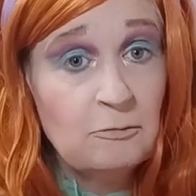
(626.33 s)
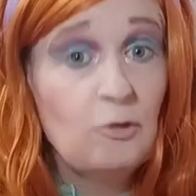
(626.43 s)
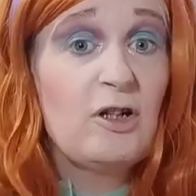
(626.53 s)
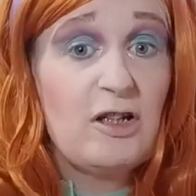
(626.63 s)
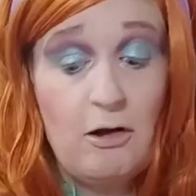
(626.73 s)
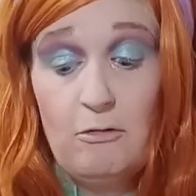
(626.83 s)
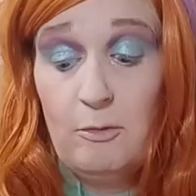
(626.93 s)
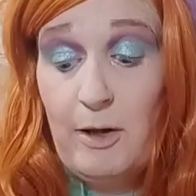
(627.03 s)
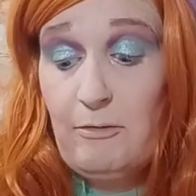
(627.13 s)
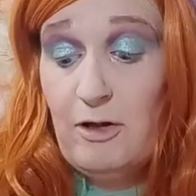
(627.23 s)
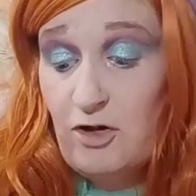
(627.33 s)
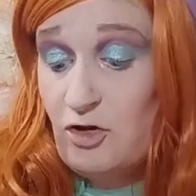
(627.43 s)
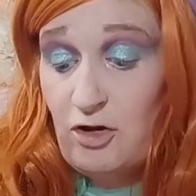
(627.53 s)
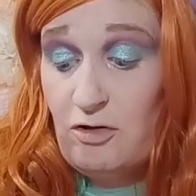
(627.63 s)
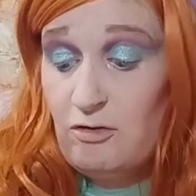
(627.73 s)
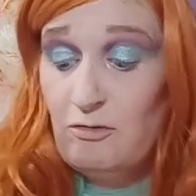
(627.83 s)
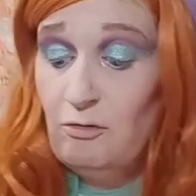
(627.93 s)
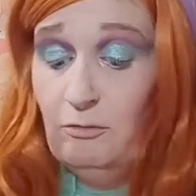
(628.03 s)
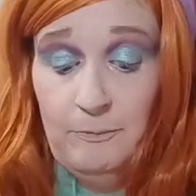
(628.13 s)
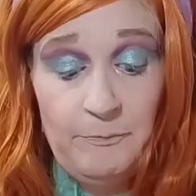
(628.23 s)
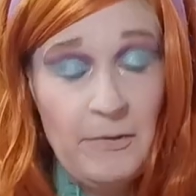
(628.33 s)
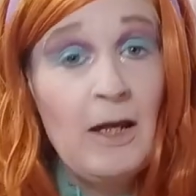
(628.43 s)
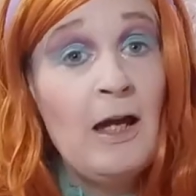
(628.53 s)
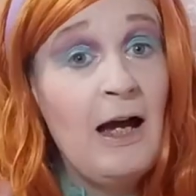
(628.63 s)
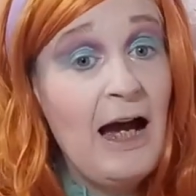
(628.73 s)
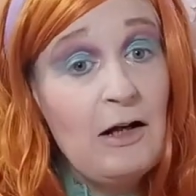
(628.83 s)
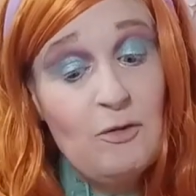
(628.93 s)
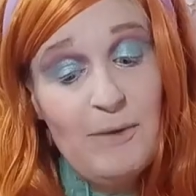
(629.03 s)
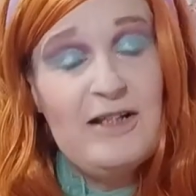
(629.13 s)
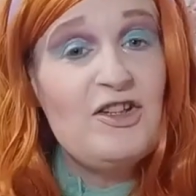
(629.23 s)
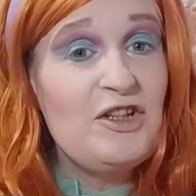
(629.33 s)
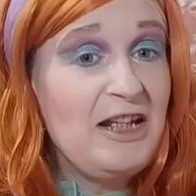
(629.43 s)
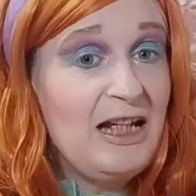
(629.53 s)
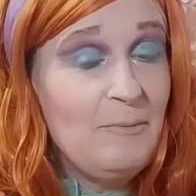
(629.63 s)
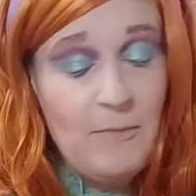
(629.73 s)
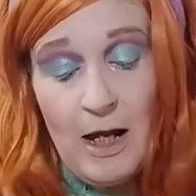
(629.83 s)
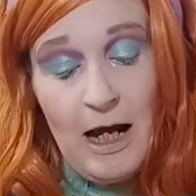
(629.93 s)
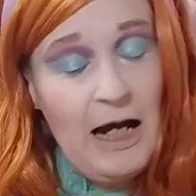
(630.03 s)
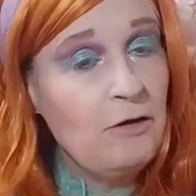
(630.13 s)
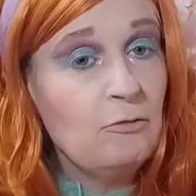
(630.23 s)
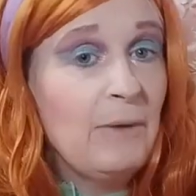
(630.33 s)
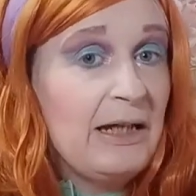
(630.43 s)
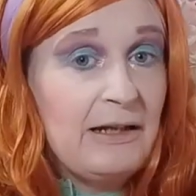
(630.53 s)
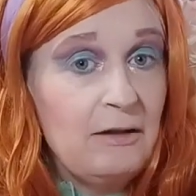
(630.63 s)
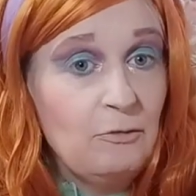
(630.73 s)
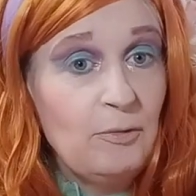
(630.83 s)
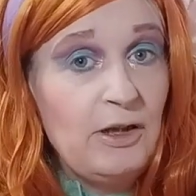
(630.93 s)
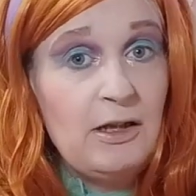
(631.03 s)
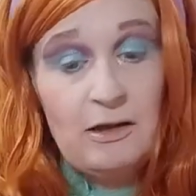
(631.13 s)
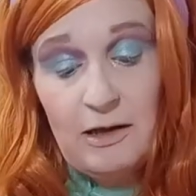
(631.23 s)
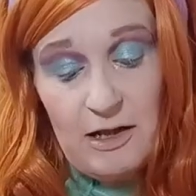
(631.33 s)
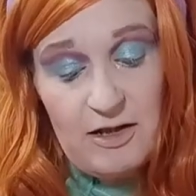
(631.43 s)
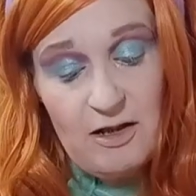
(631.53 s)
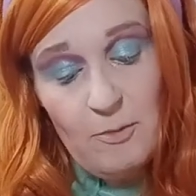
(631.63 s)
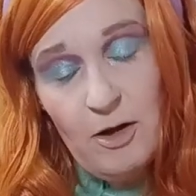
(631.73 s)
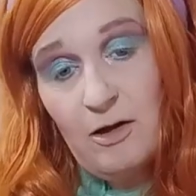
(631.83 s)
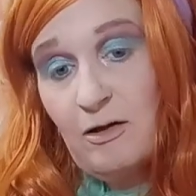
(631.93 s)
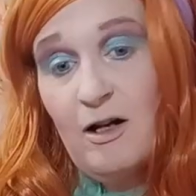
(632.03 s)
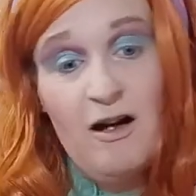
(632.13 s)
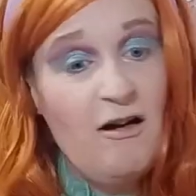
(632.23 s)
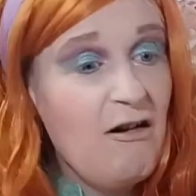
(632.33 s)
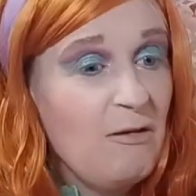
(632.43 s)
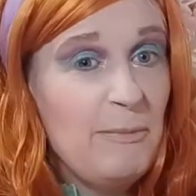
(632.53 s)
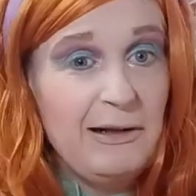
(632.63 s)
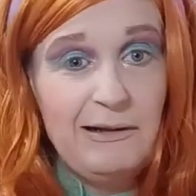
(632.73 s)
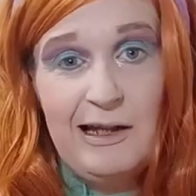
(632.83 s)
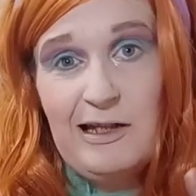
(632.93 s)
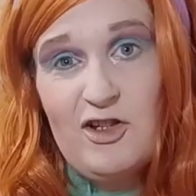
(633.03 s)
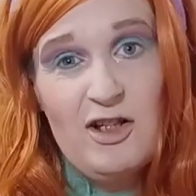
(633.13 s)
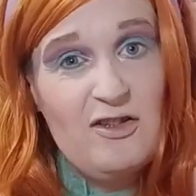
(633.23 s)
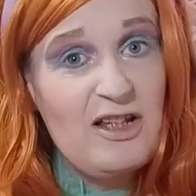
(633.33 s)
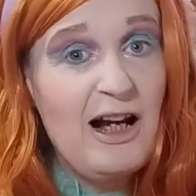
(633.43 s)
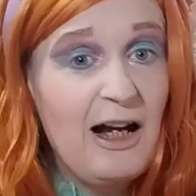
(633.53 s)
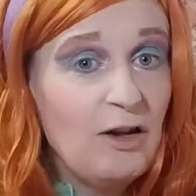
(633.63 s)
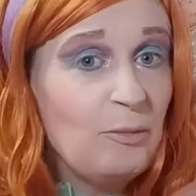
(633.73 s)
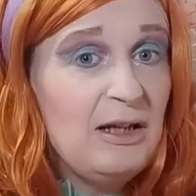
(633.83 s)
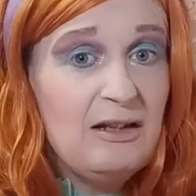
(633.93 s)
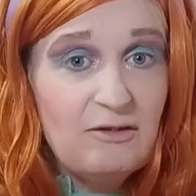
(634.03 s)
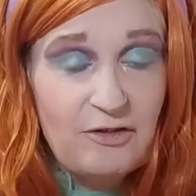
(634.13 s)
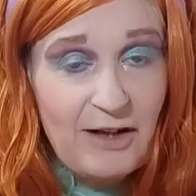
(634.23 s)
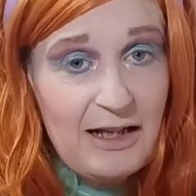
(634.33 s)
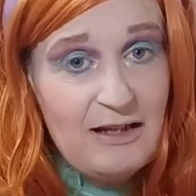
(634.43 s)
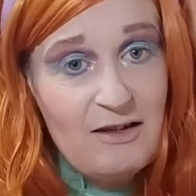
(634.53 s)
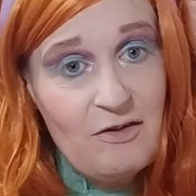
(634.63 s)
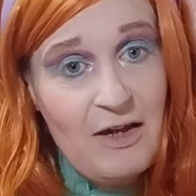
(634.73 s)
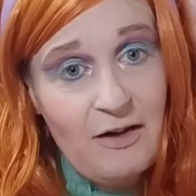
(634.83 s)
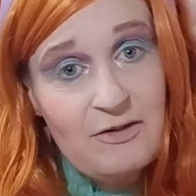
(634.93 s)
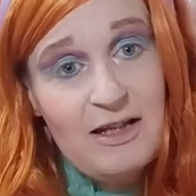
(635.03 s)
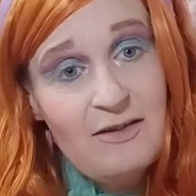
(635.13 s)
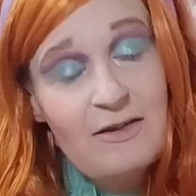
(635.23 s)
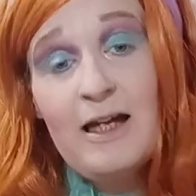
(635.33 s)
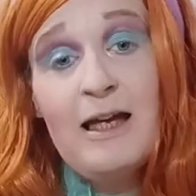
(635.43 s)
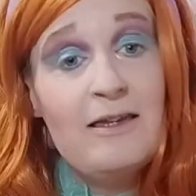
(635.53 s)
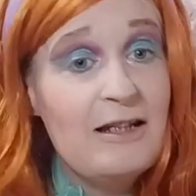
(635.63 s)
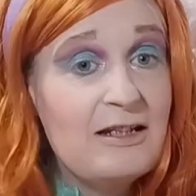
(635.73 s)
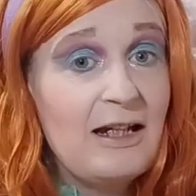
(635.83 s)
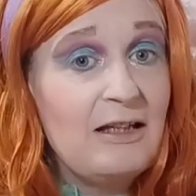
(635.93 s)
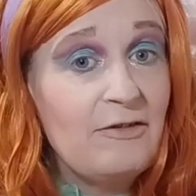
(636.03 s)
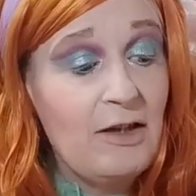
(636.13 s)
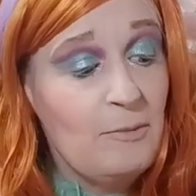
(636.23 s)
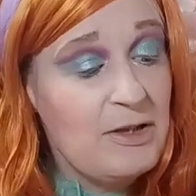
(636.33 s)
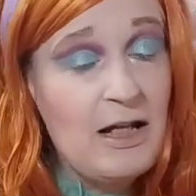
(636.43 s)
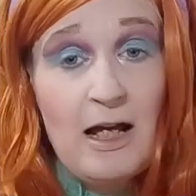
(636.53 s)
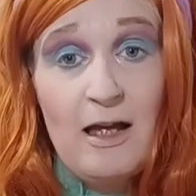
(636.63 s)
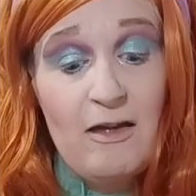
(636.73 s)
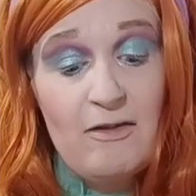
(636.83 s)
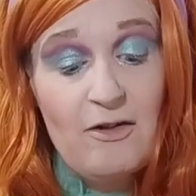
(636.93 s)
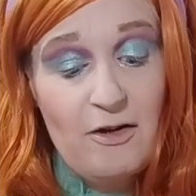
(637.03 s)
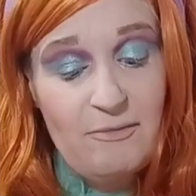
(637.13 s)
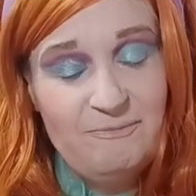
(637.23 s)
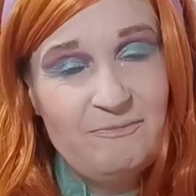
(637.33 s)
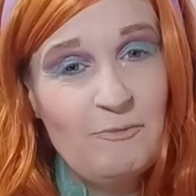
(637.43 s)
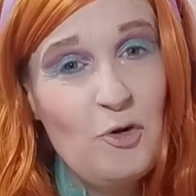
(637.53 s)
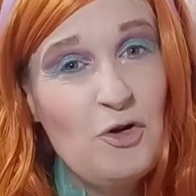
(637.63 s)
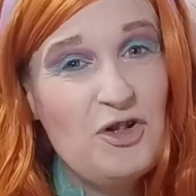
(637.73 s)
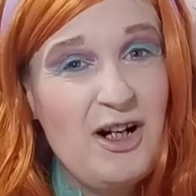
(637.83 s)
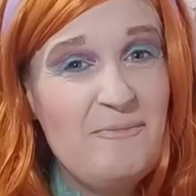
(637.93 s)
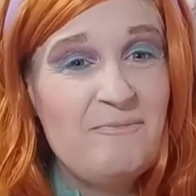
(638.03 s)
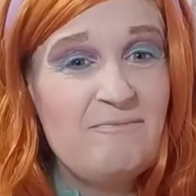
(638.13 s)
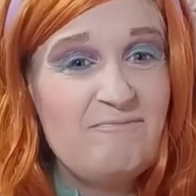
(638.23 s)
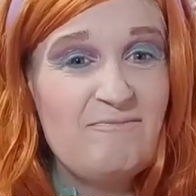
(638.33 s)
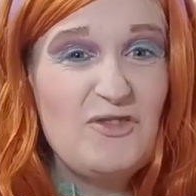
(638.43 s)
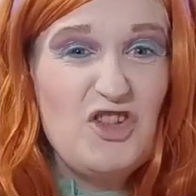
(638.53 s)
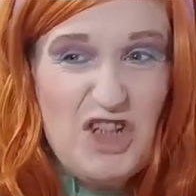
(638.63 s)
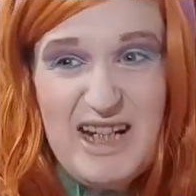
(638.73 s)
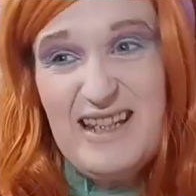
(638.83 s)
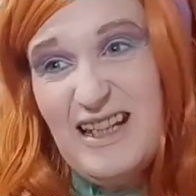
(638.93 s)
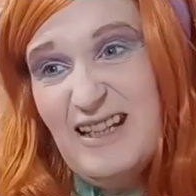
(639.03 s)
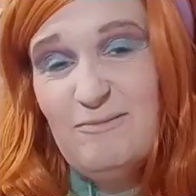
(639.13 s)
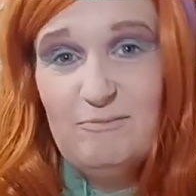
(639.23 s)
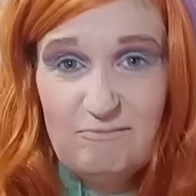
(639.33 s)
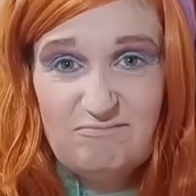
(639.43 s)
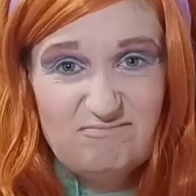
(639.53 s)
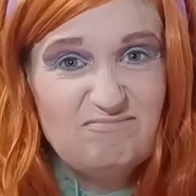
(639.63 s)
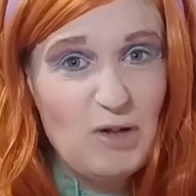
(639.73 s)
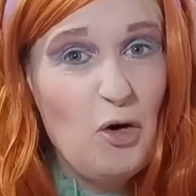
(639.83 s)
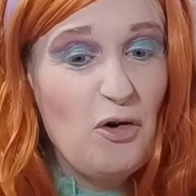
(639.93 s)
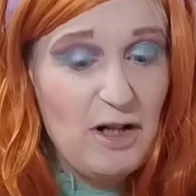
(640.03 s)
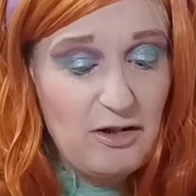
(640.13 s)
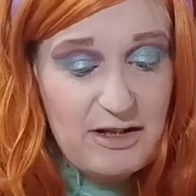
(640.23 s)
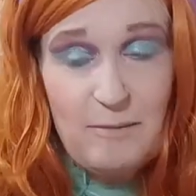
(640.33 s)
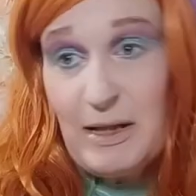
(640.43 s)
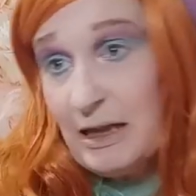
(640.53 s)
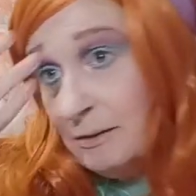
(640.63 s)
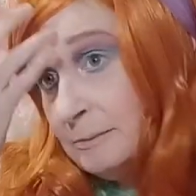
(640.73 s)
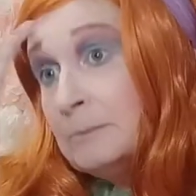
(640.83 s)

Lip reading: What is that all about? It's just, no. I don't mind Scream. I don't mind I Know What You Did Last Summer, Urban Legends, Halloween, Friday the 13th. These kind of films. They're more sort of cheesy horror to me.